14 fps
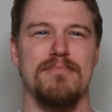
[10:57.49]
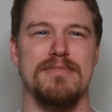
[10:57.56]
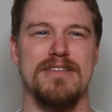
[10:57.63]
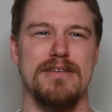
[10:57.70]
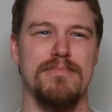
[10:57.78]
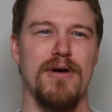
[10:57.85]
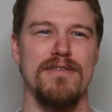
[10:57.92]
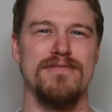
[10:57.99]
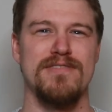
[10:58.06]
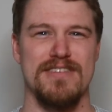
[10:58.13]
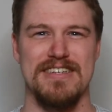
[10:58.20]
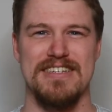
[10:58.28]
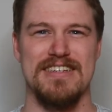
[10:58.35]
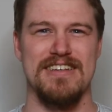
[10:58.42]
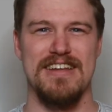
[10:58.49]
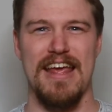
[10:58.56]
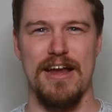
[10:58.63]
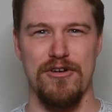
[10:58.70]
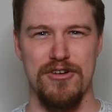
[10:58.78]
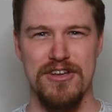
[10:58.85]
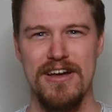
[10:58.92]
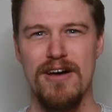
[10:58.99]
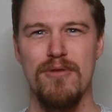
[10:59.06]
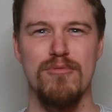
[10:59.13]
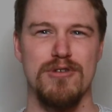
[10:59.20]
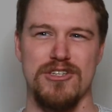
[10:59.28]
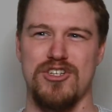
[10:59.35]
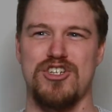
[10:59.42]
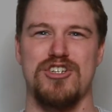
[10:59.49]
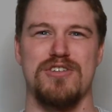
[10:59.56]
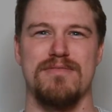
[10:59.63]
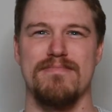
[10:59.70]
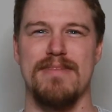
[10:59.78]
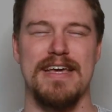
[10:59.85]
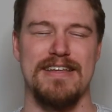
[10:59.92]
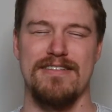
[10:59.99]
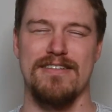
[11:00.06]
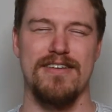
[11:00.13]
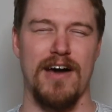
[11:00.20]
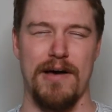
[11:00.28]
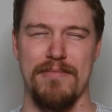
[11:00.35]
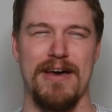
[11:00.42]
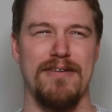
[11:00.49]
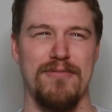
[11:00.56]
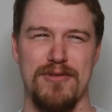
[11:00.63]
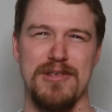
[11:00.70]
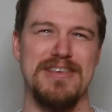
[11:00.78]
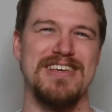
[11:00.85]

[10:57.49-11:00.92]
debuffs in an area, which made combat really